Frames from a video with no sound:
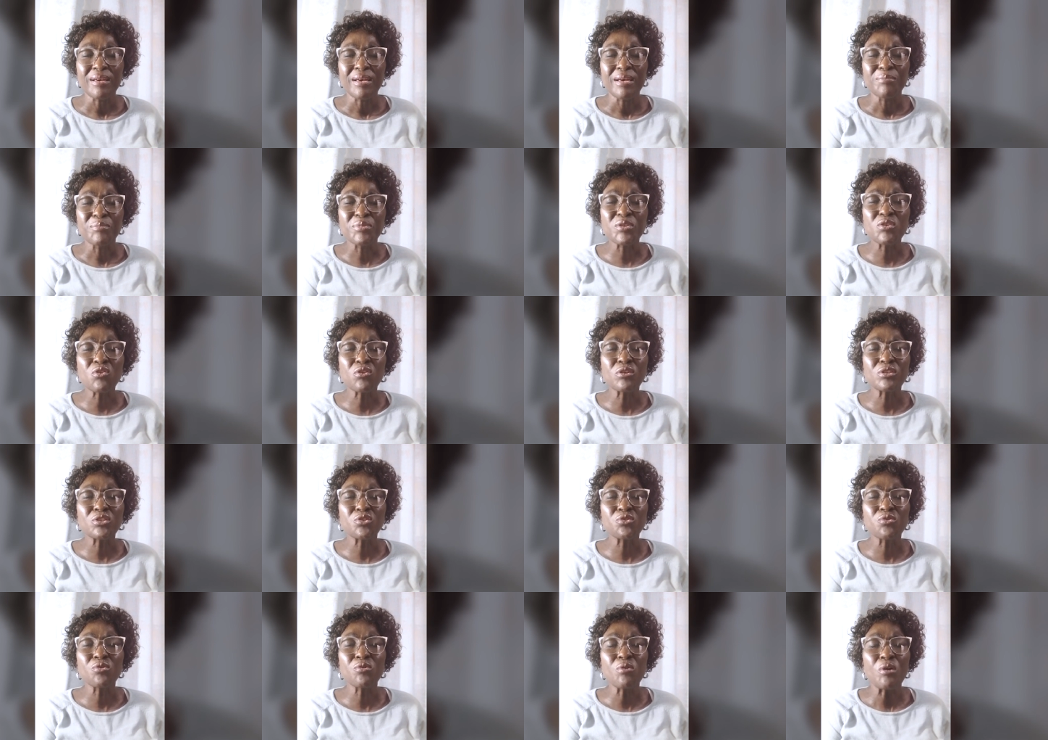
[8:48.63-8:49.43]

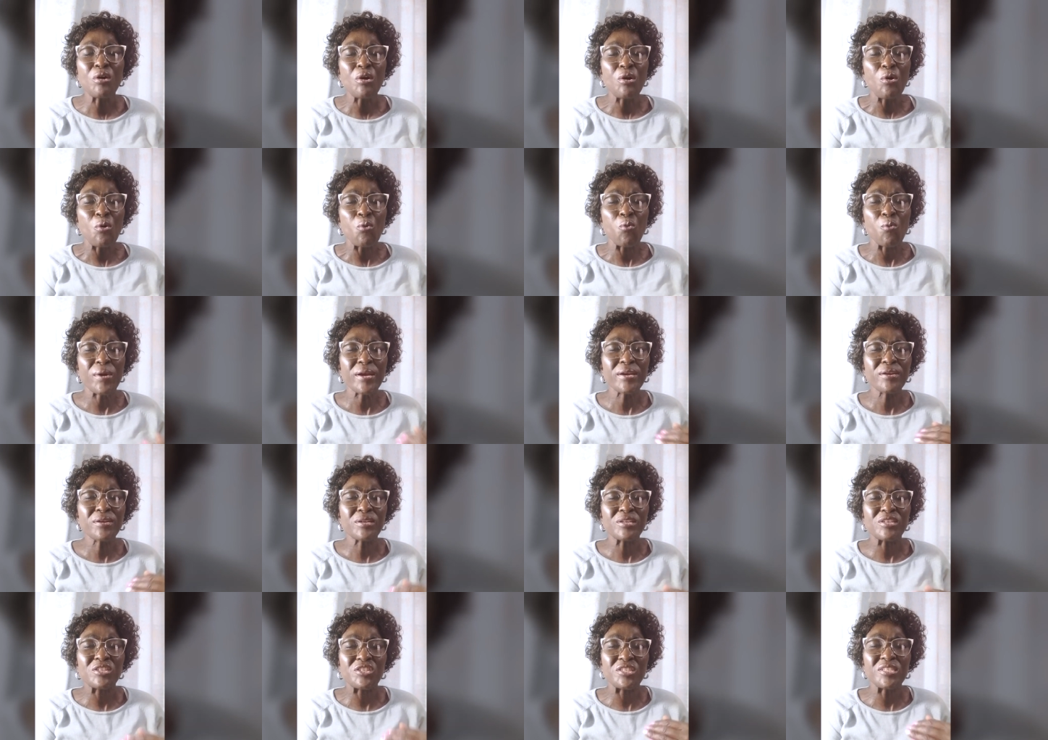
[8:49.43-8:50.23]
Because you,
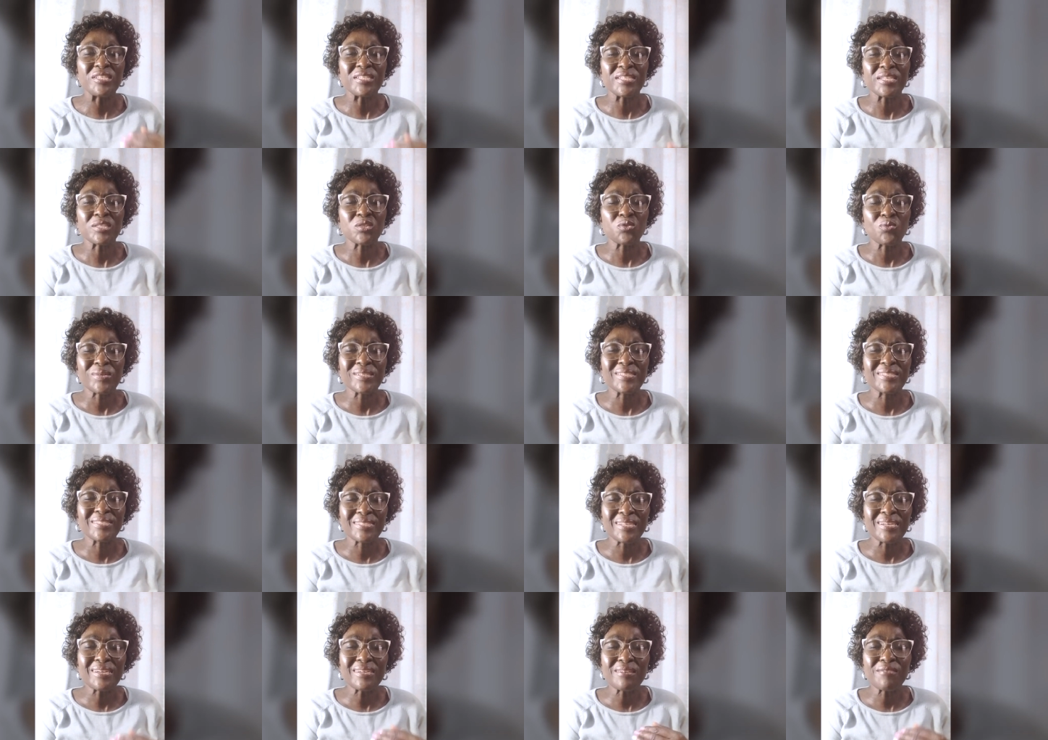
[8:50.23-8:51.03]
when Jesus was
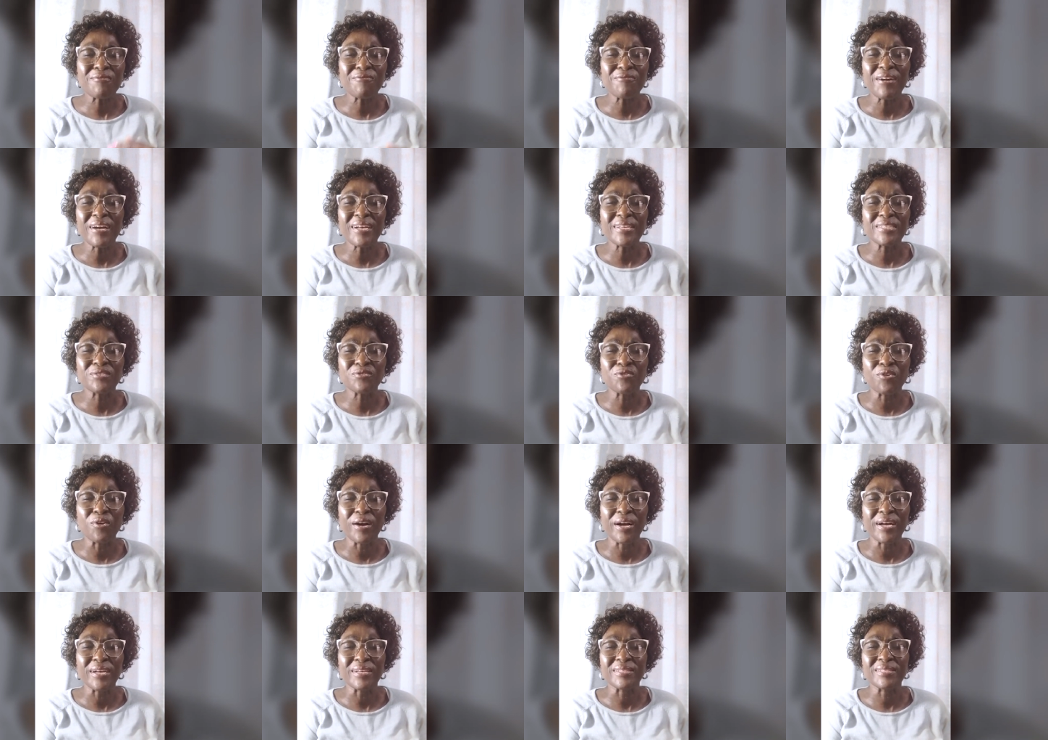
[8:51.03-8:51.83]
sacrificed for
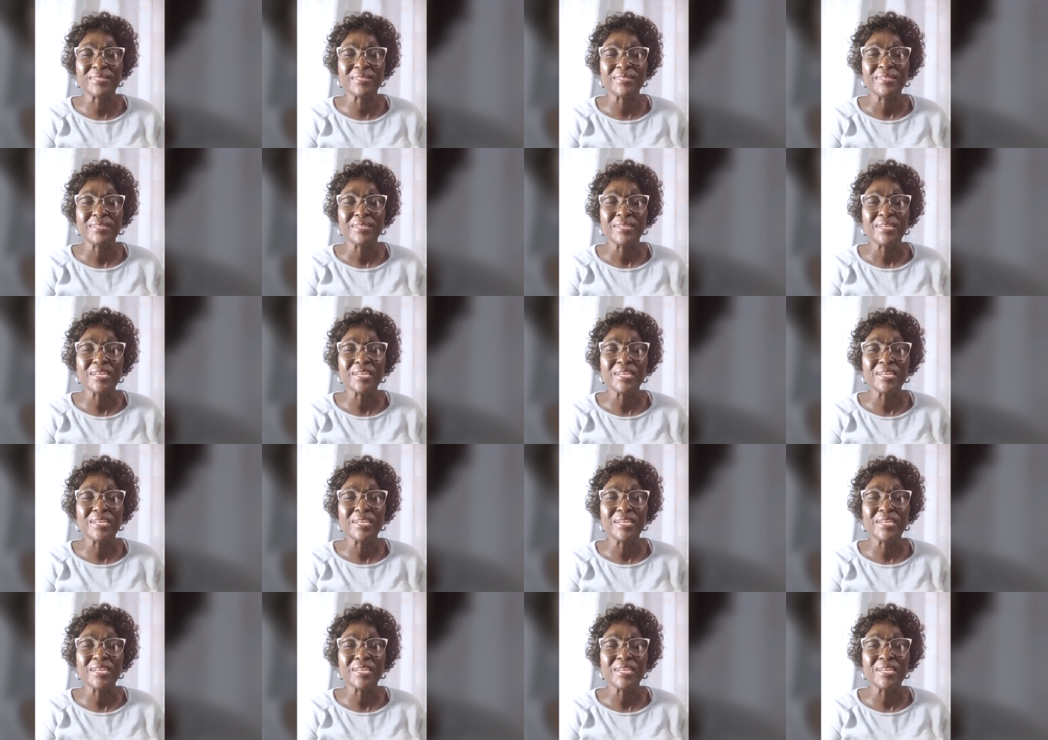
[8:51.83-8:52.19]
us,